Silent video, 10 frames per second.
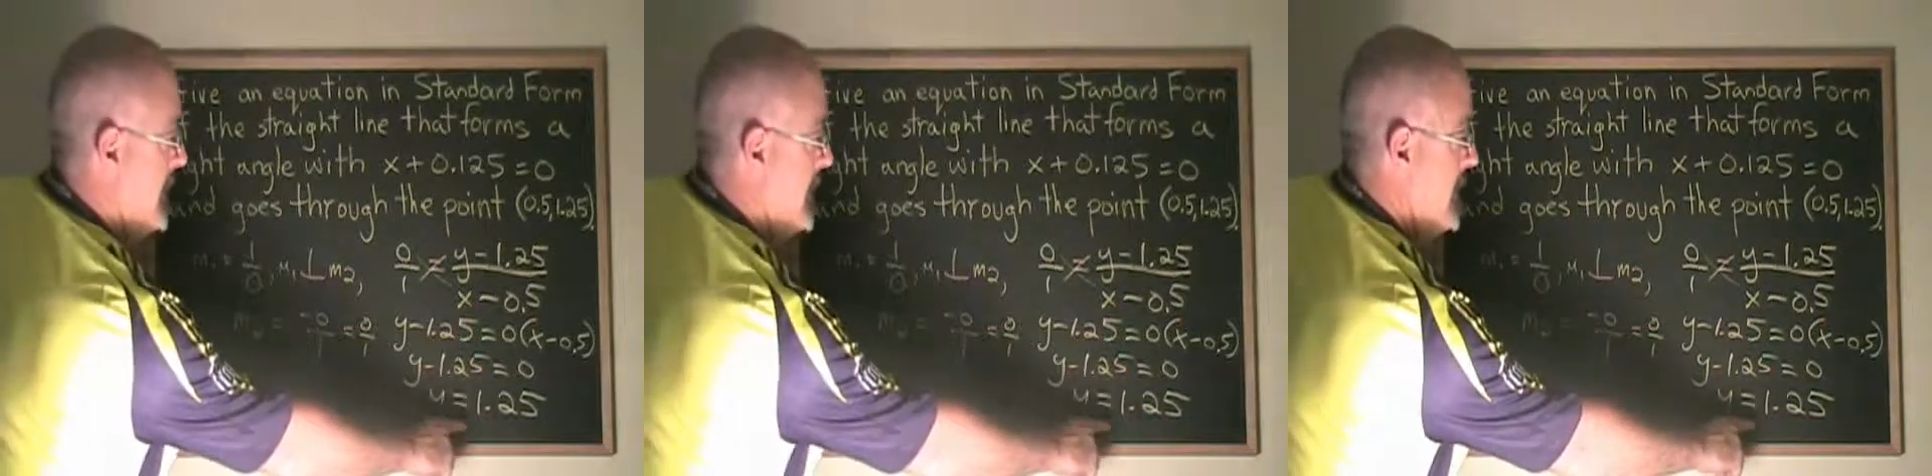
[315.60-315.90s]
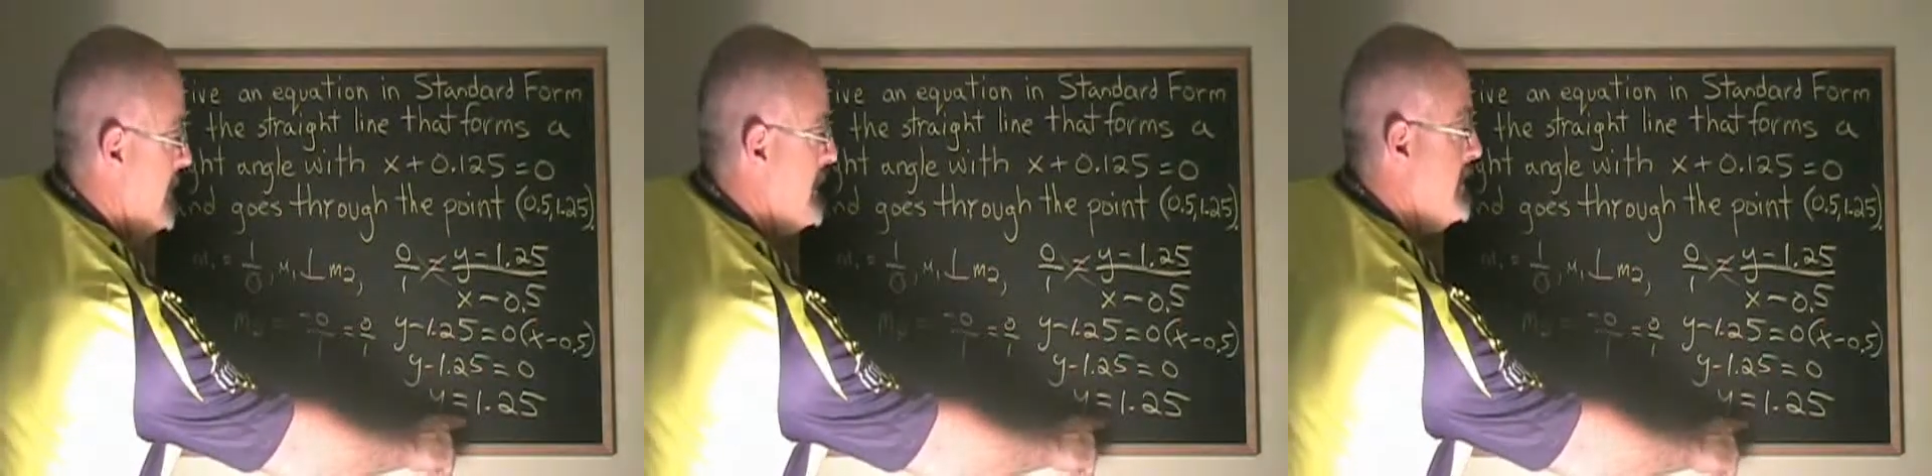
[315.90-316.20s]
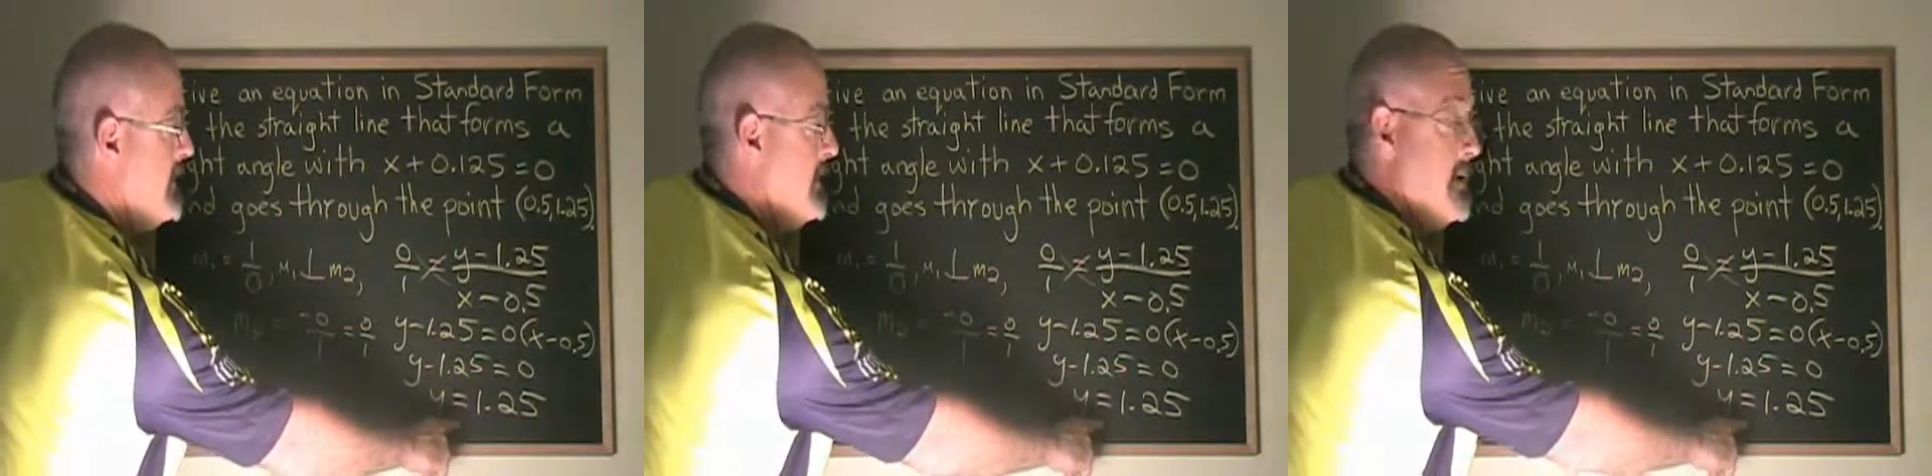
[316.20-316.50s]
This is
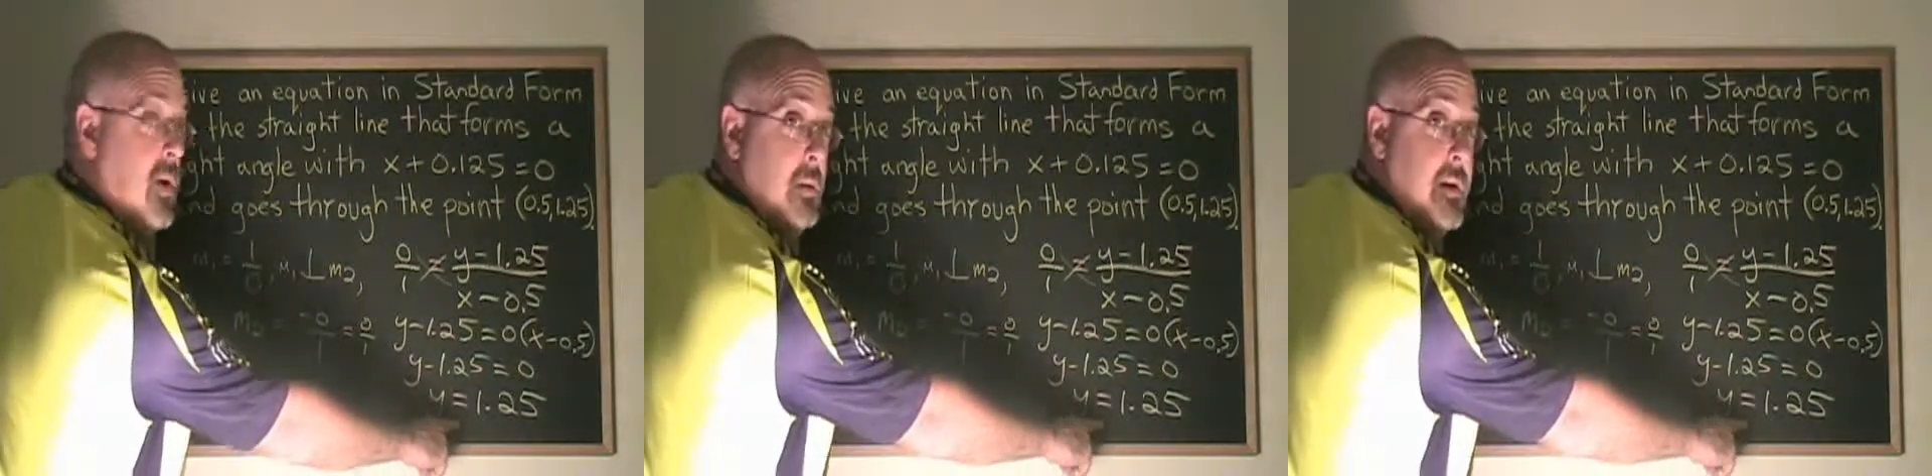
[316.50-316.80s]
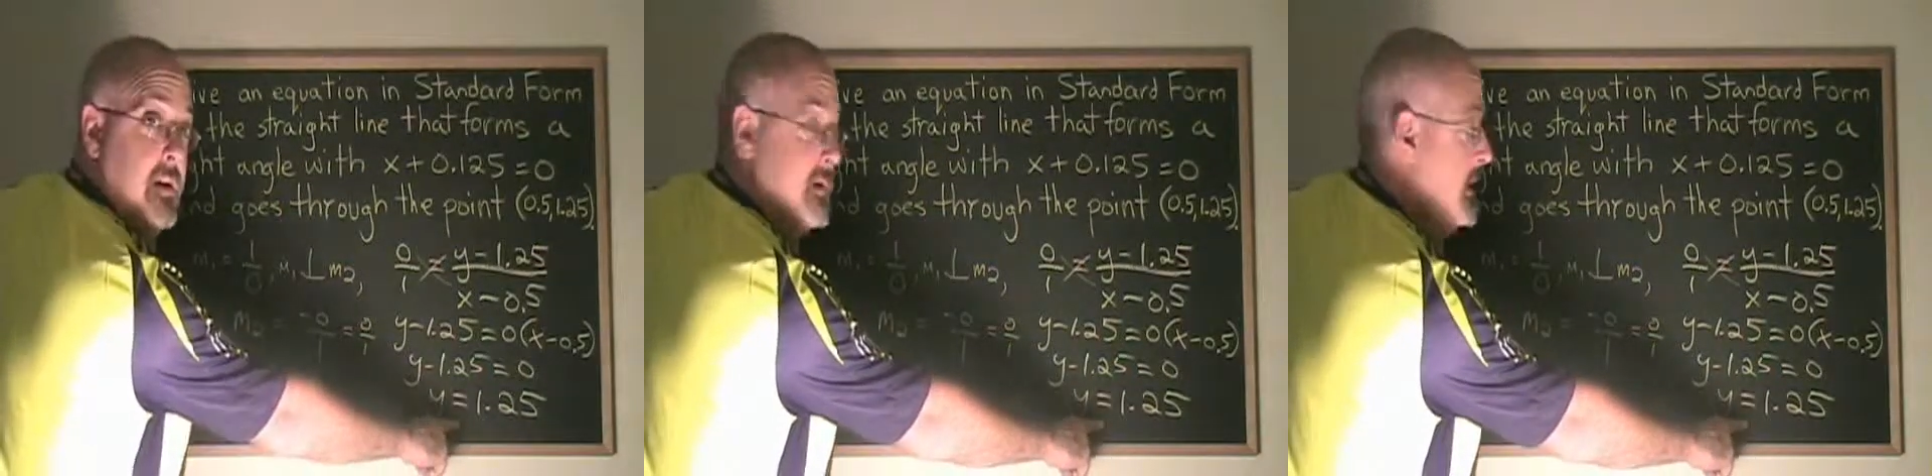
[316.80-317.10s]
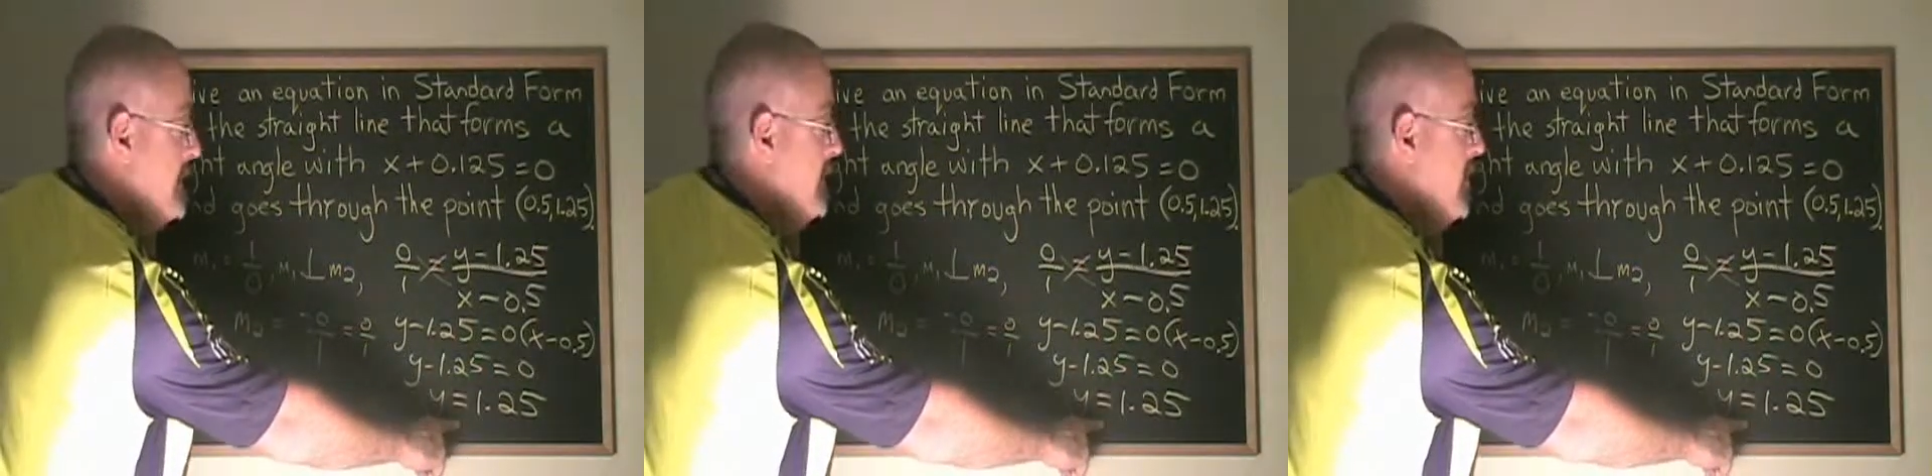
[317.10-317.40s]
in
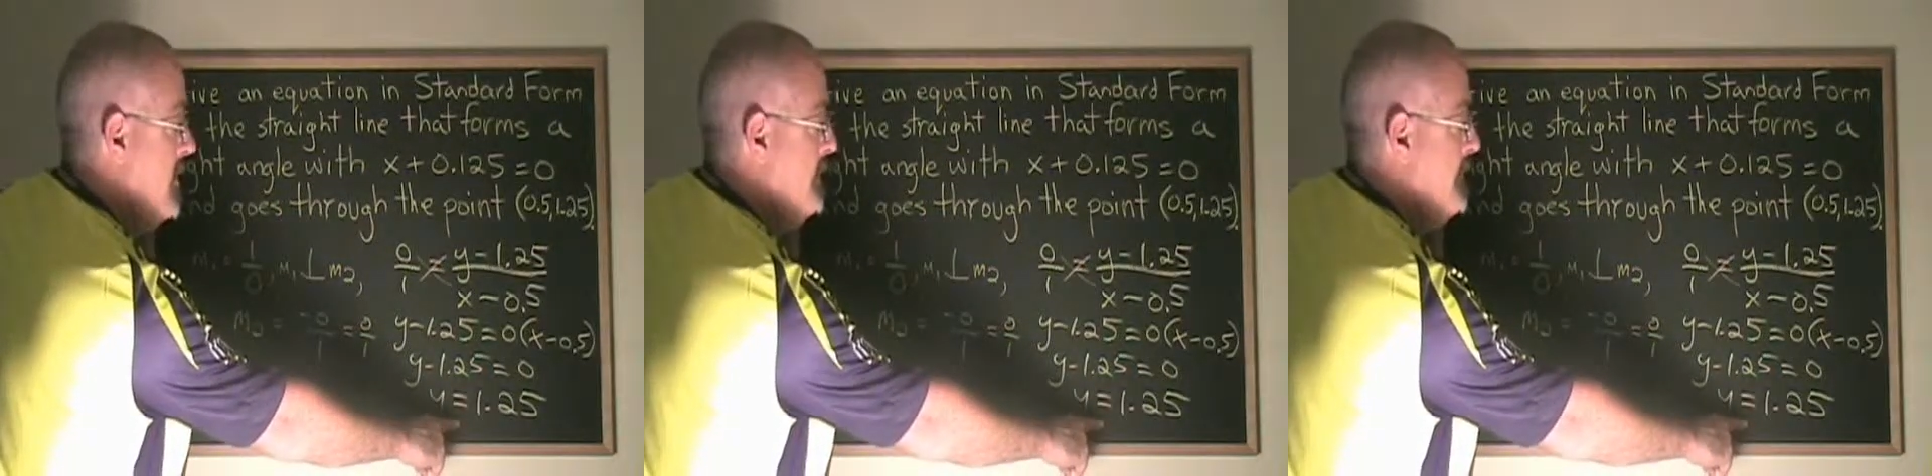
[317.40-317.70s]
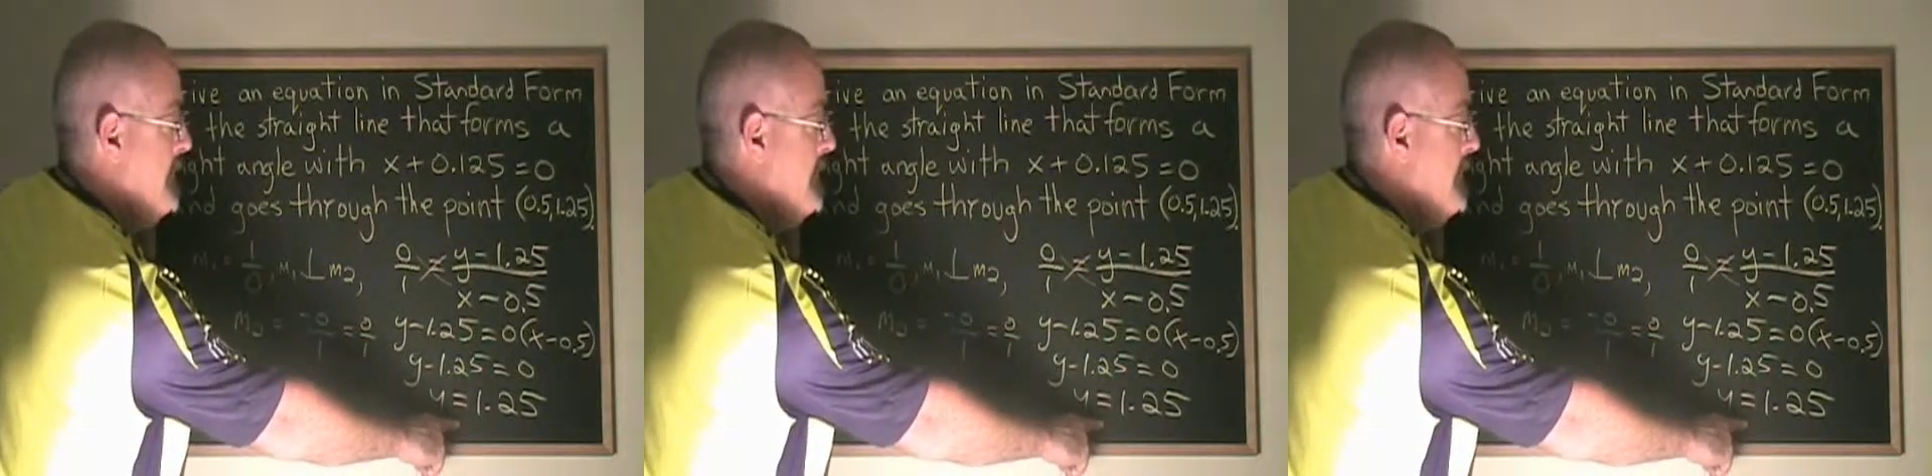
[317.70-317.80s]
slope-intercept form,